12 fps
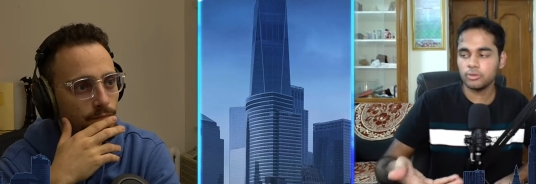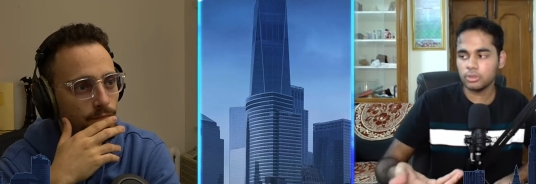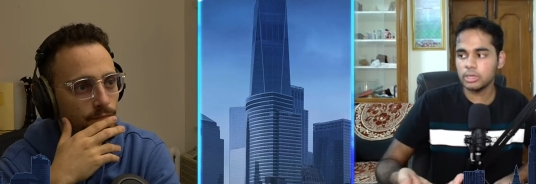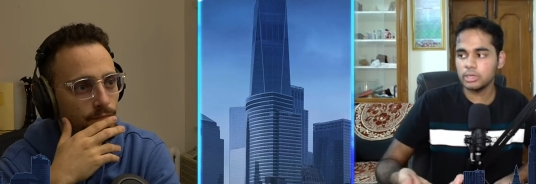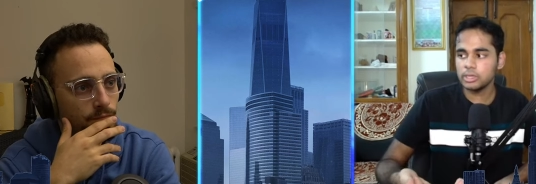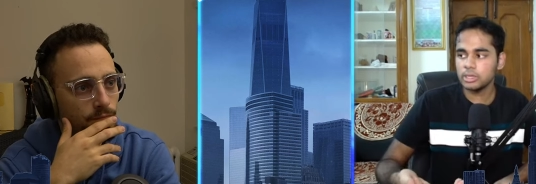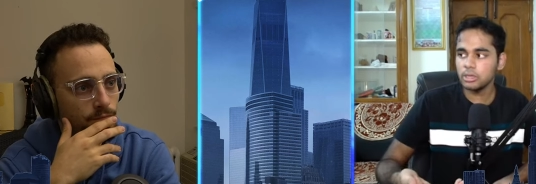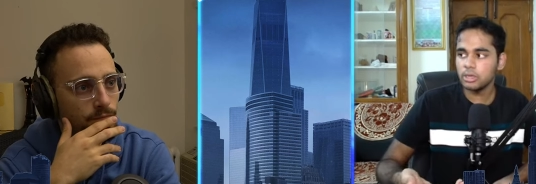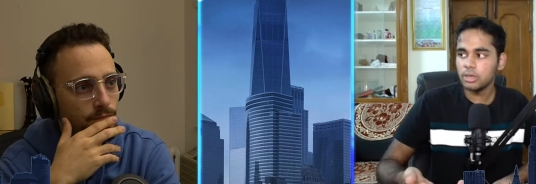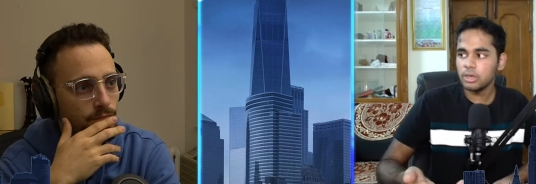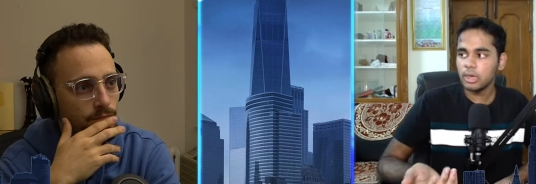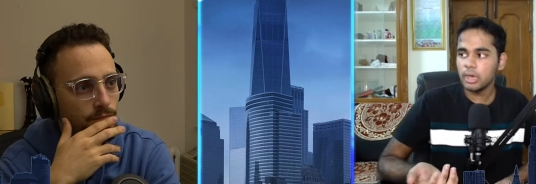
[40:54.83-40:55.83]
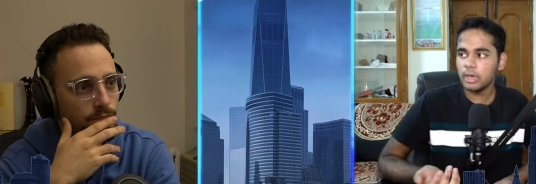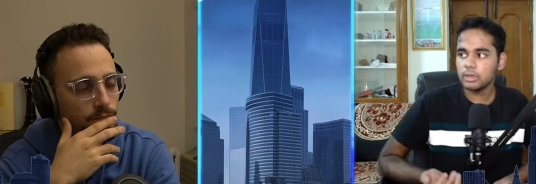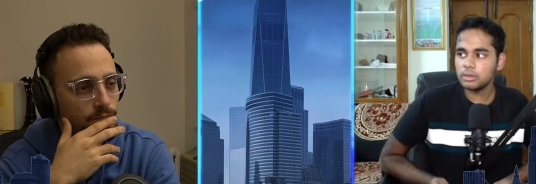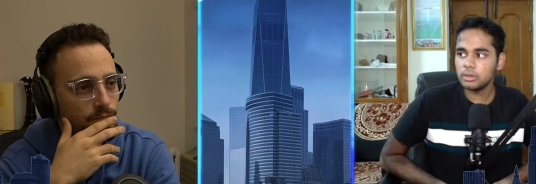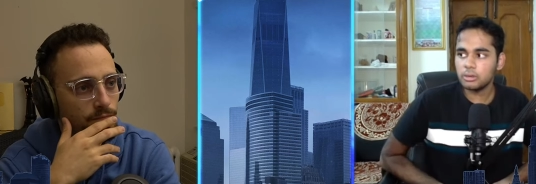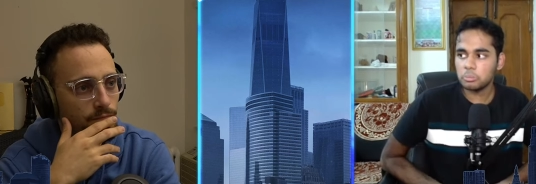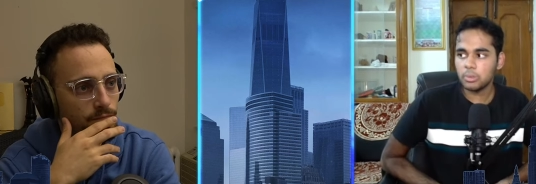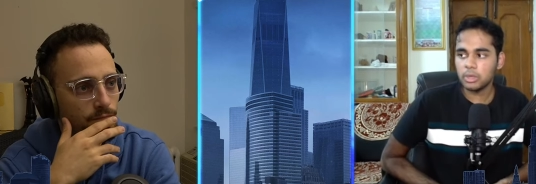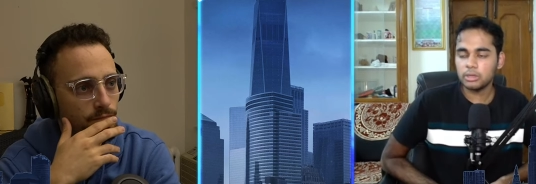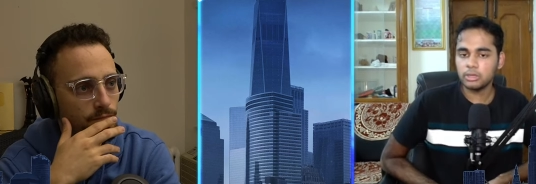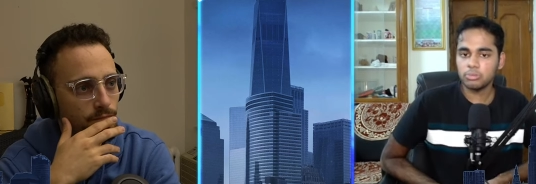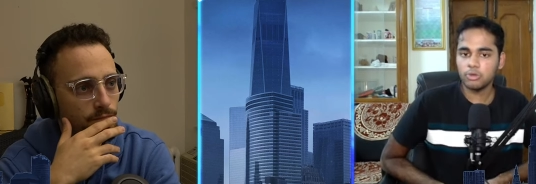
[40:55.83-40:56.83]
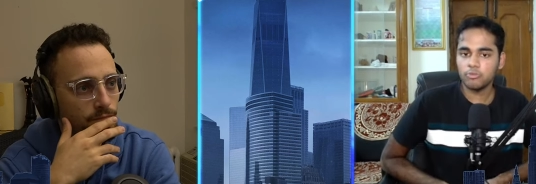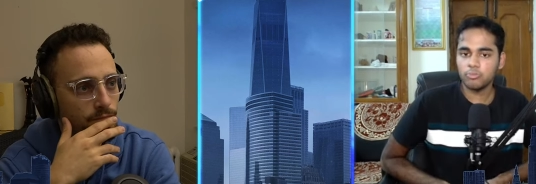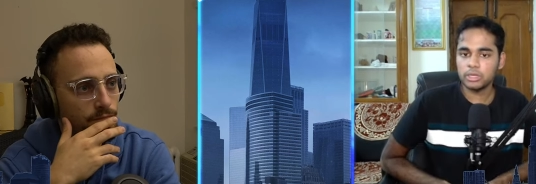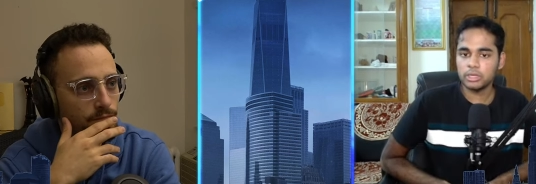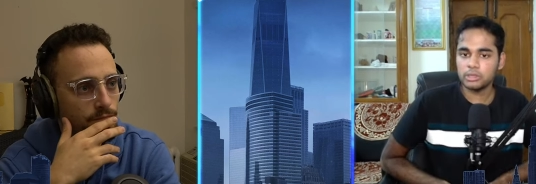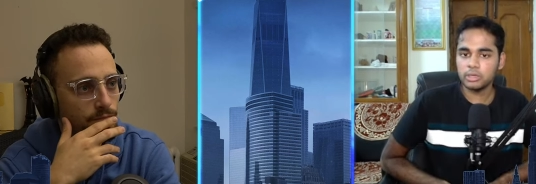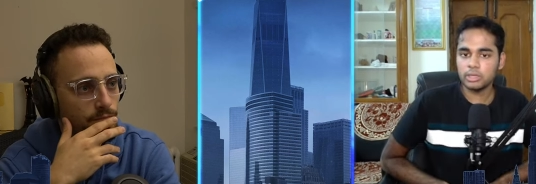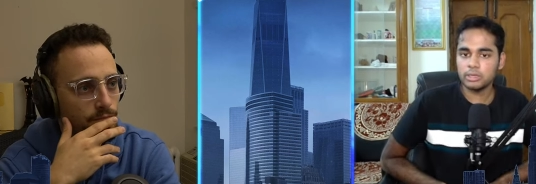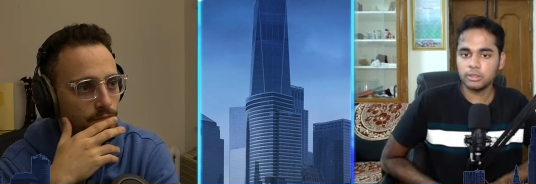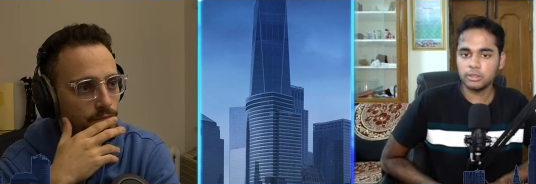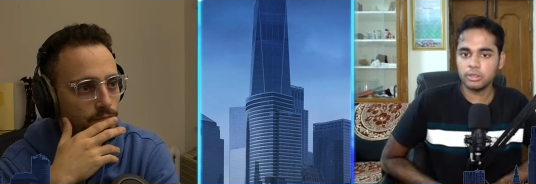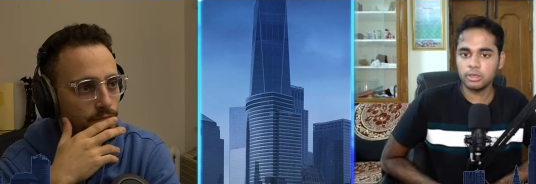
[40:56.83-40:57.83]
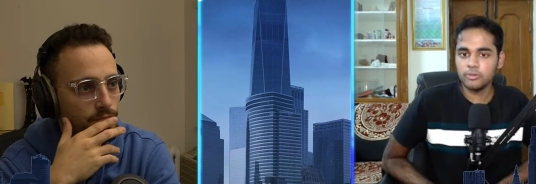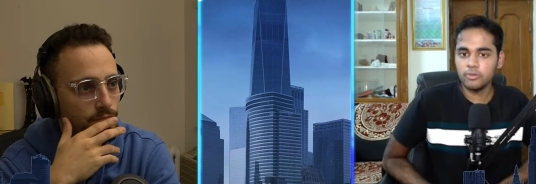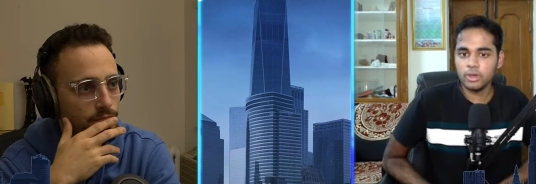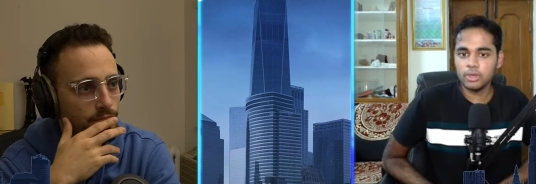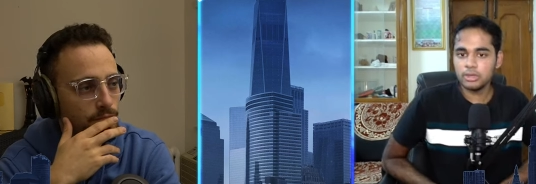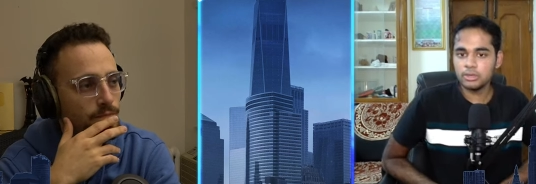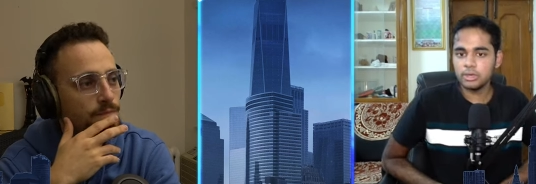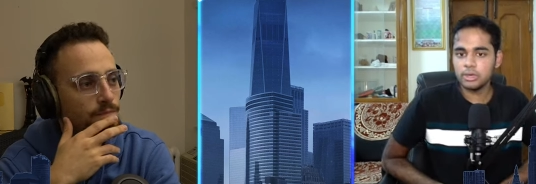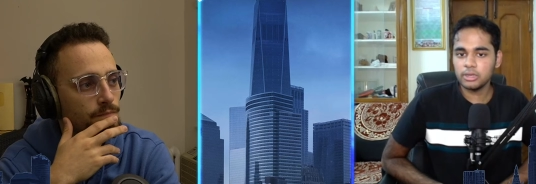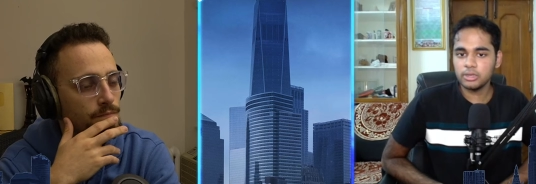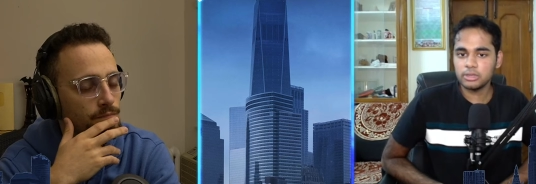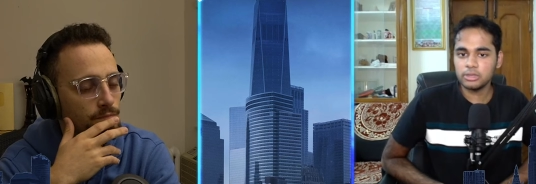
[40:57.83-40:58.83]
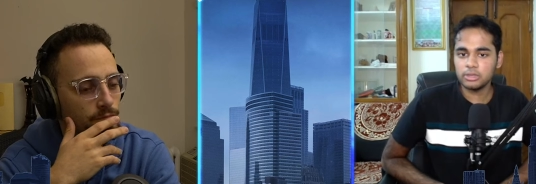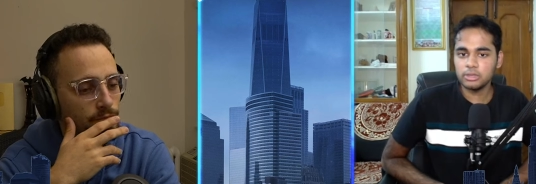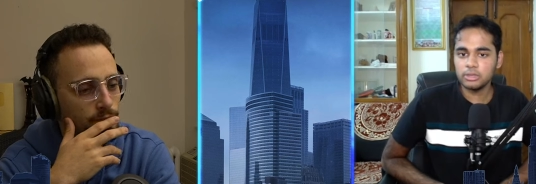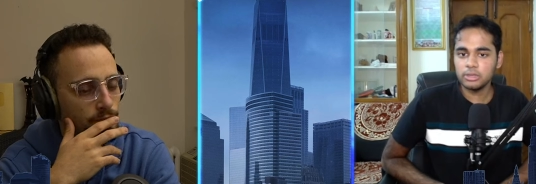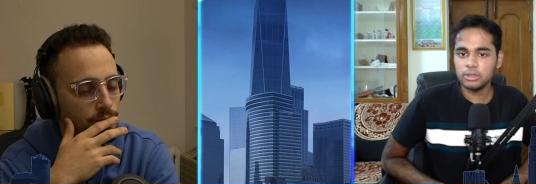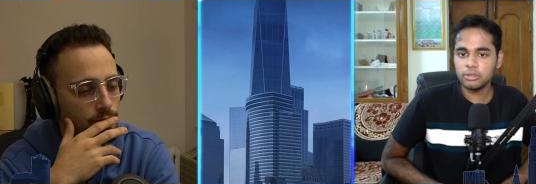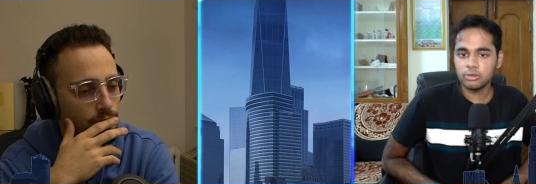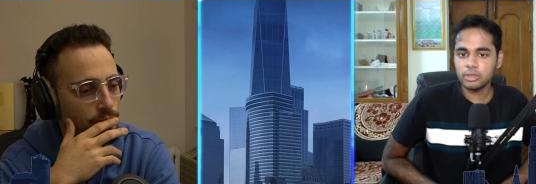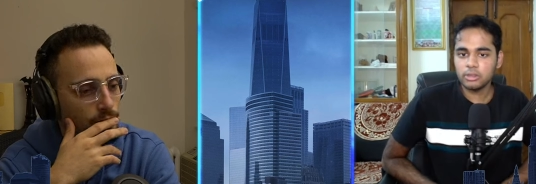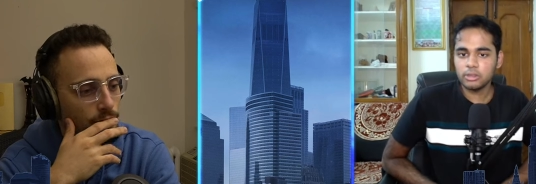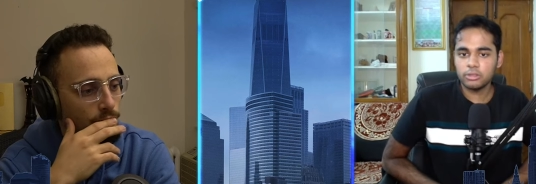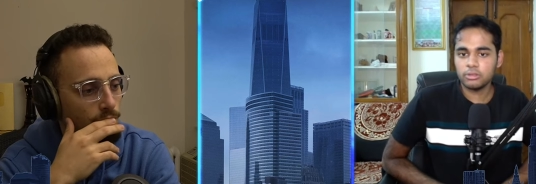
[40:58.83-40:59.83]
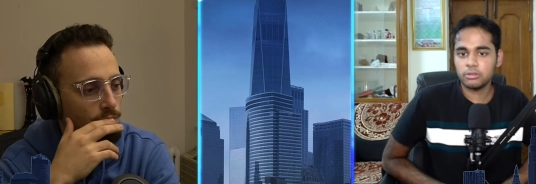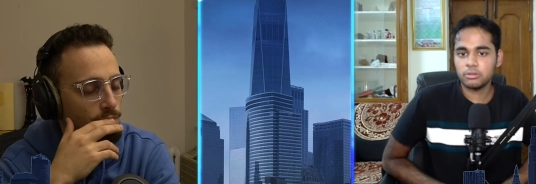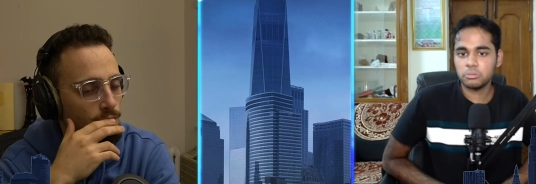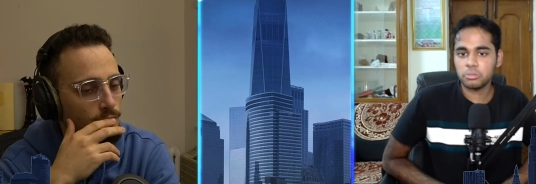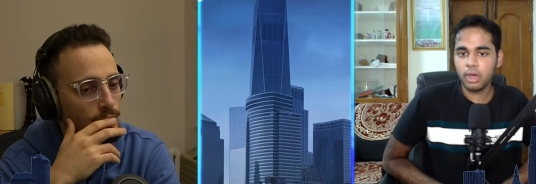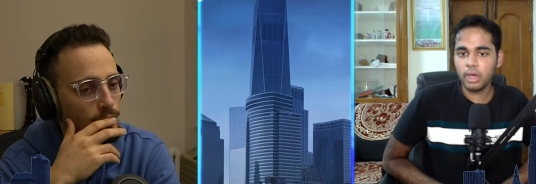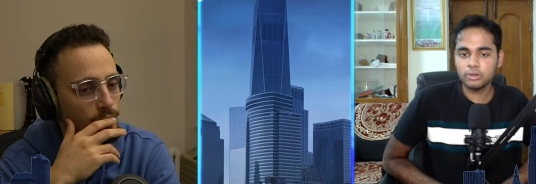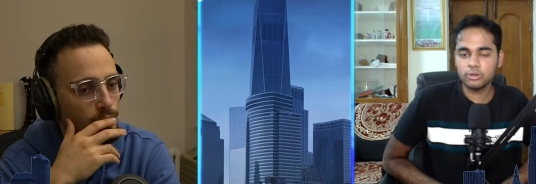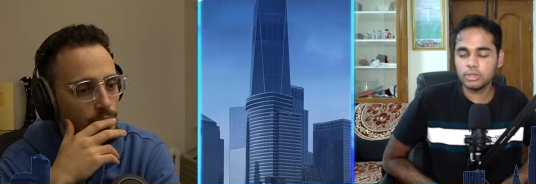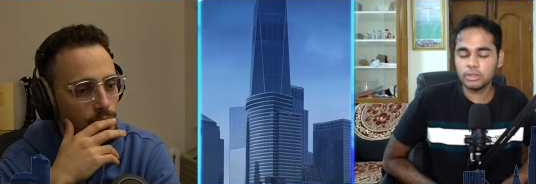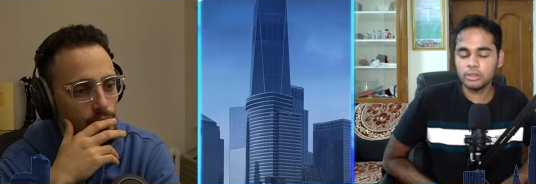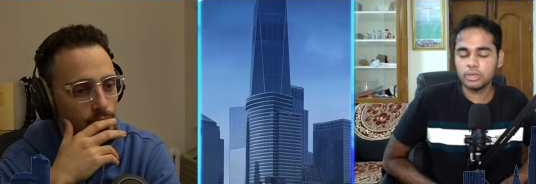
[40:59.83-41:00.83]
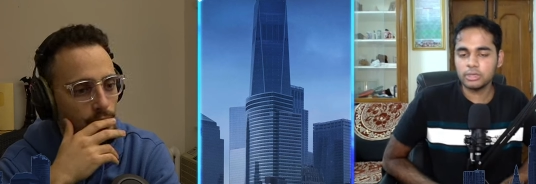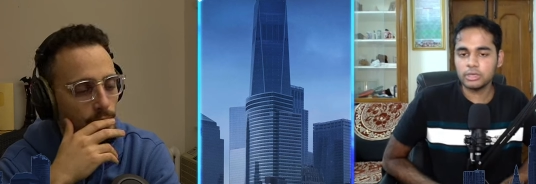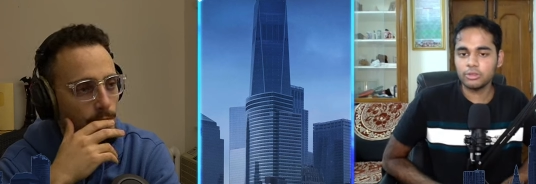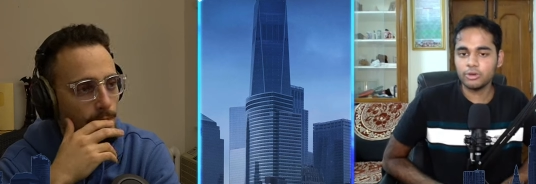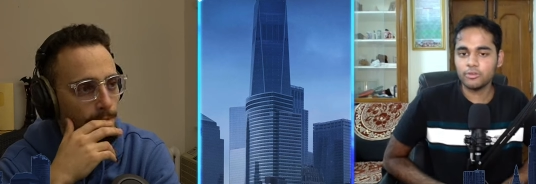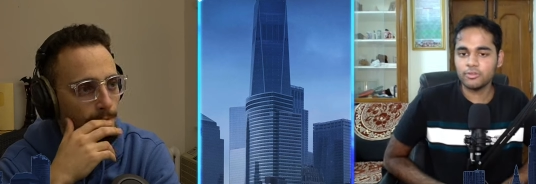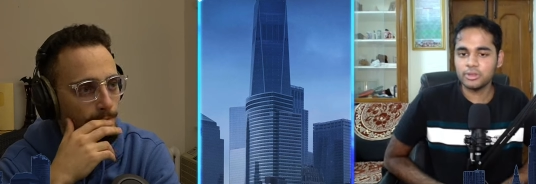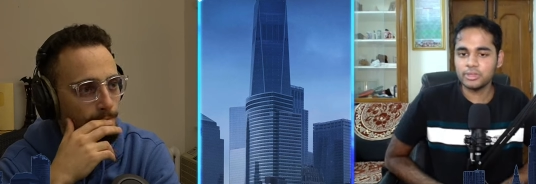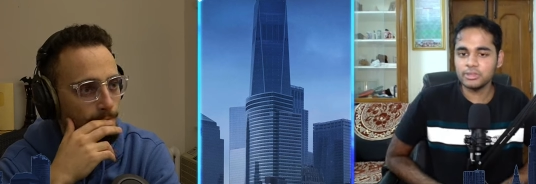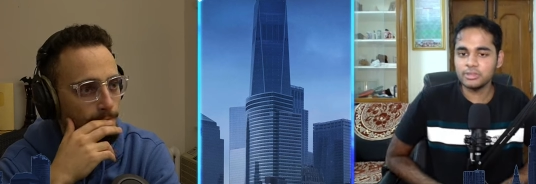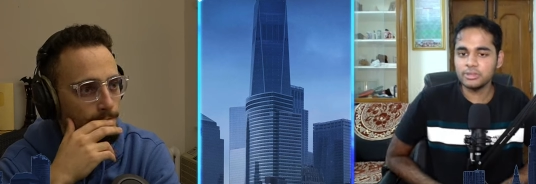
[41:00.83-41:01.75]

Speaker 1: getting, and in terms of material it's even mm -hmm. and so there's, I thought there's nothing wrong with it.